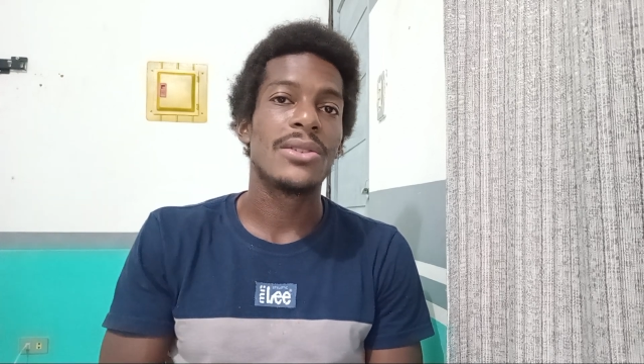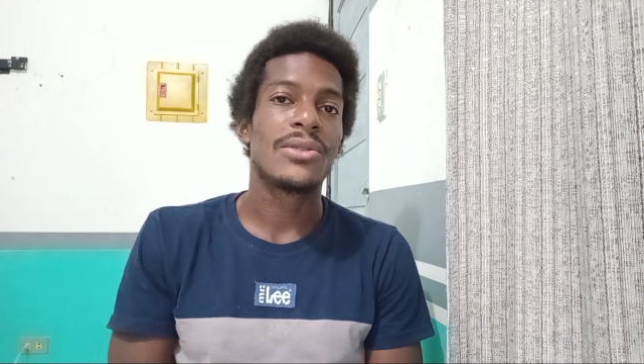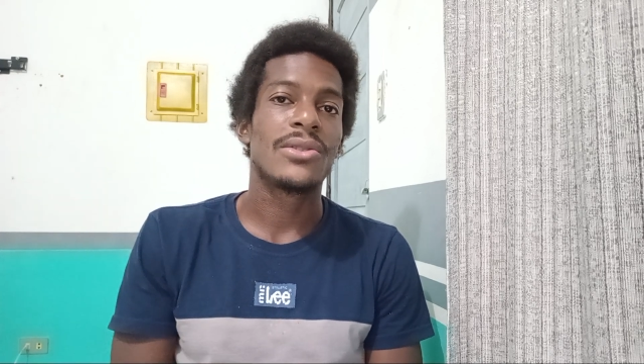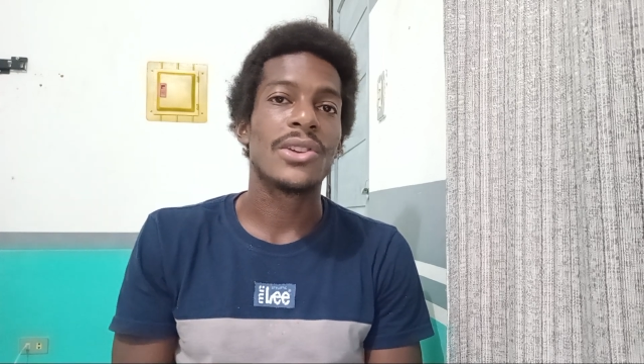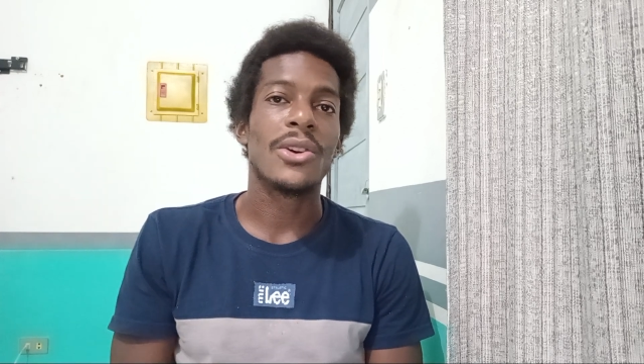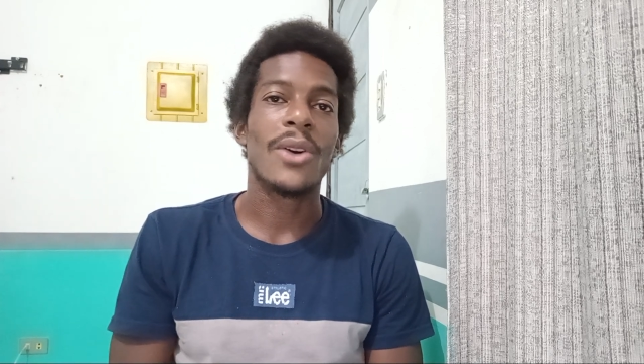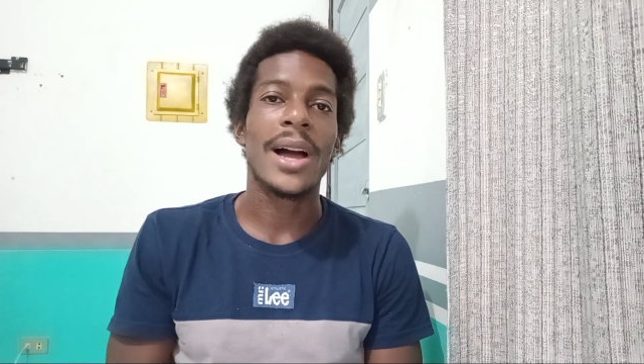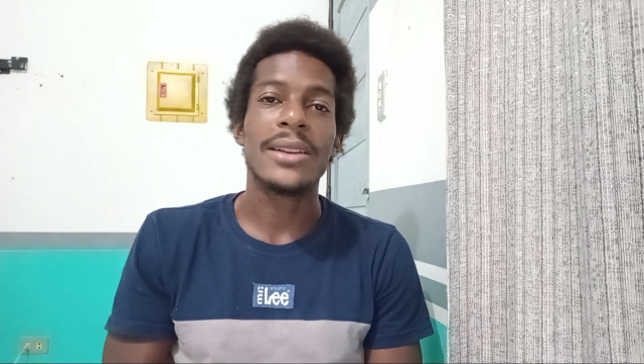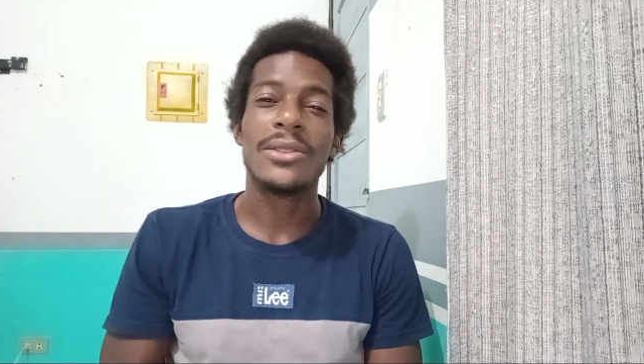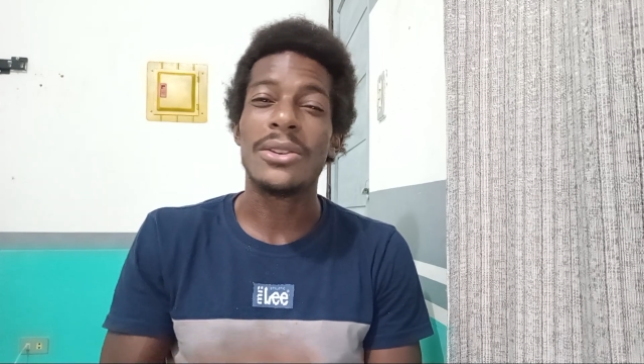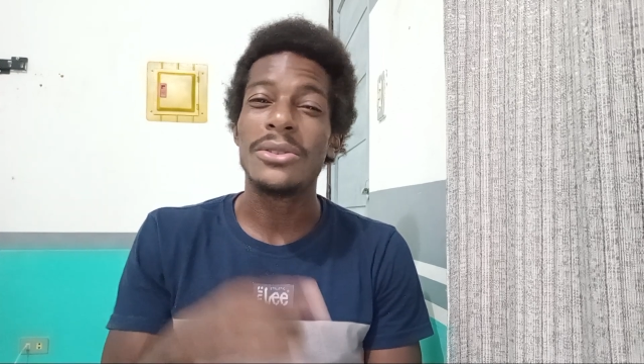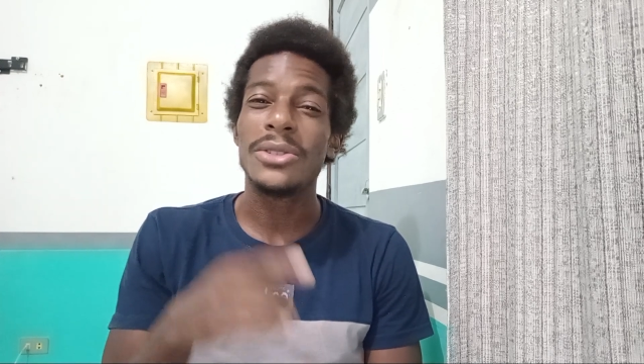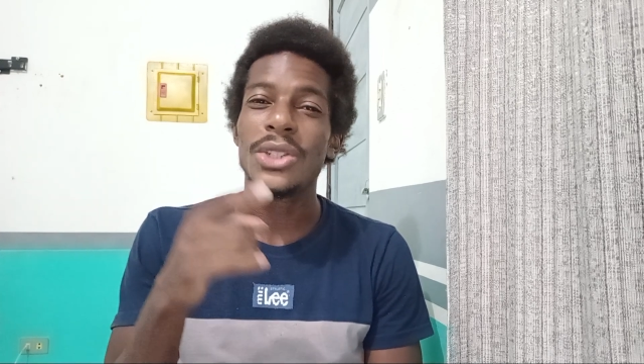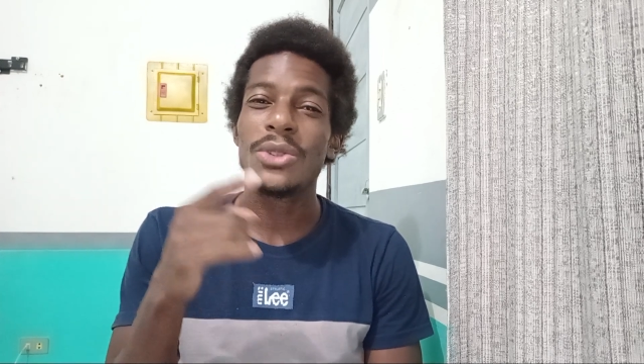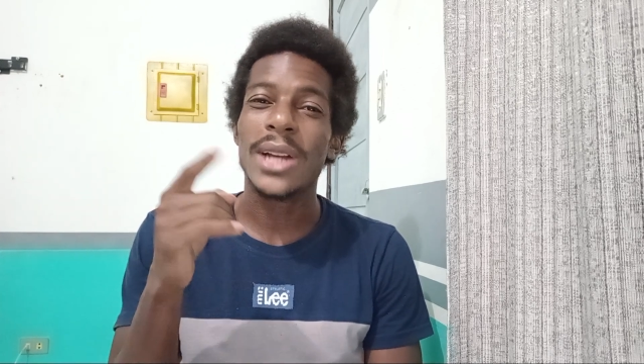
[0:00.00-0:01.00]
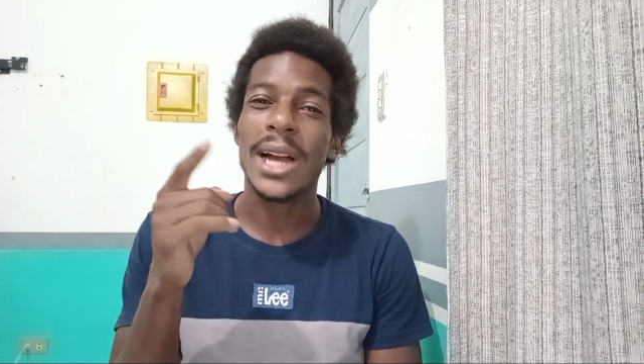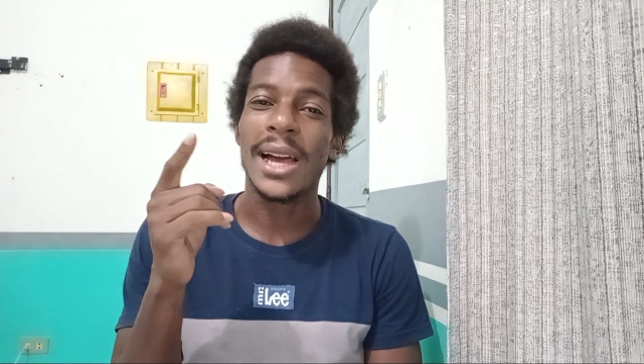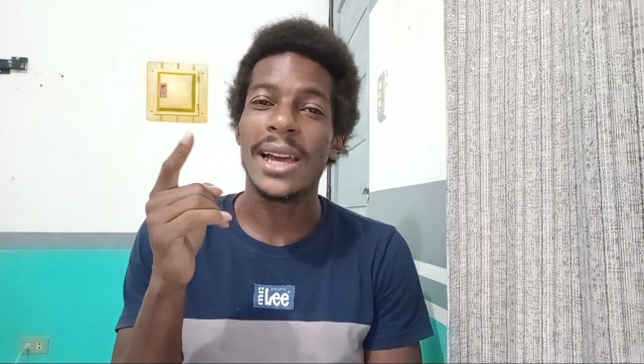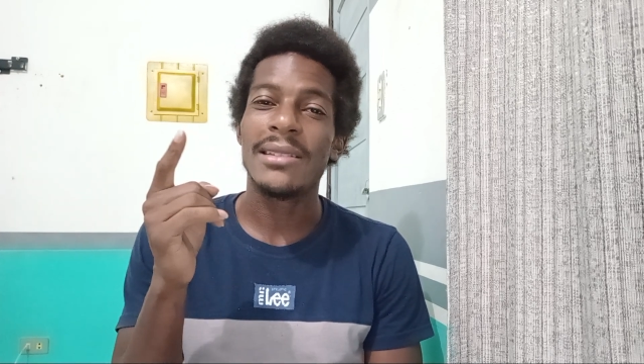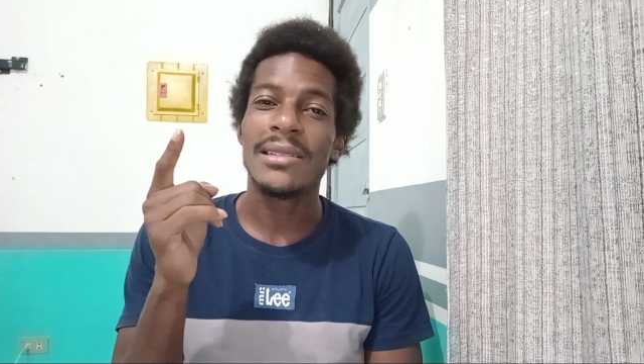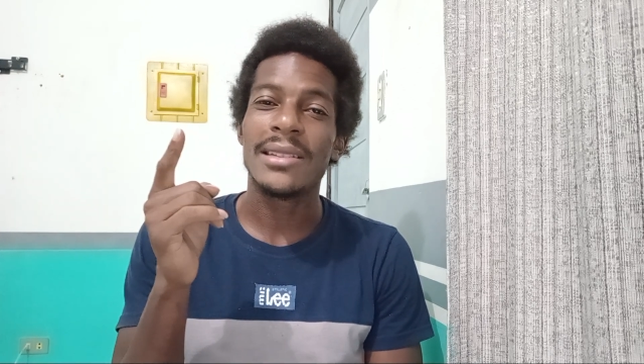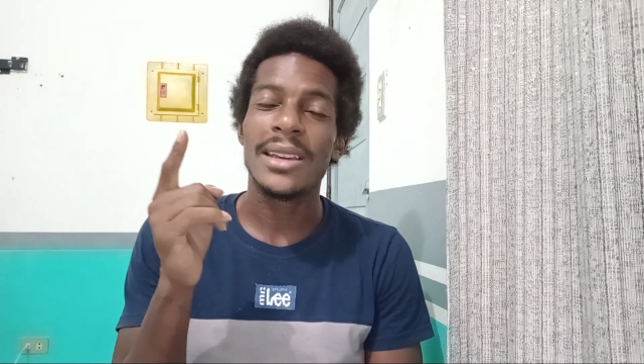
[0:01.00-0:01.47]
So I told you
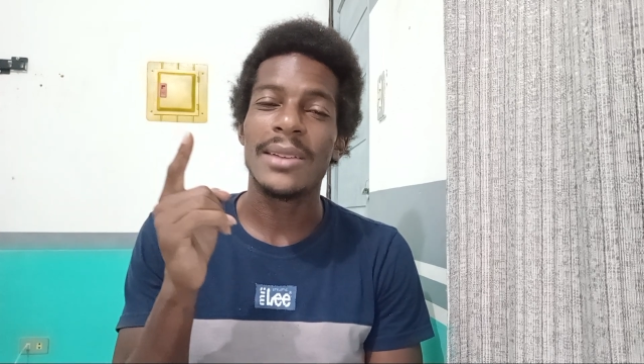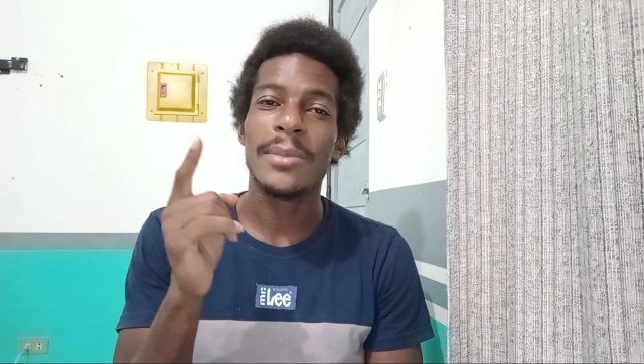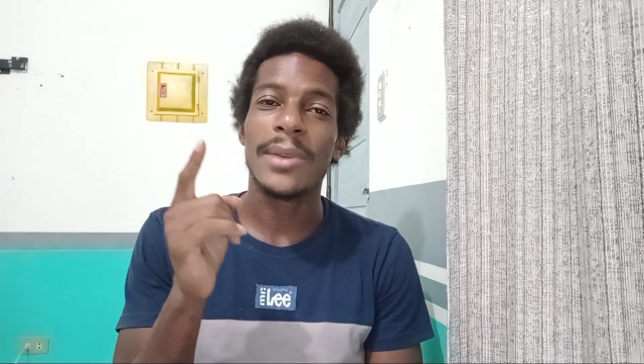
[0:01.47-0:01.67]
guys in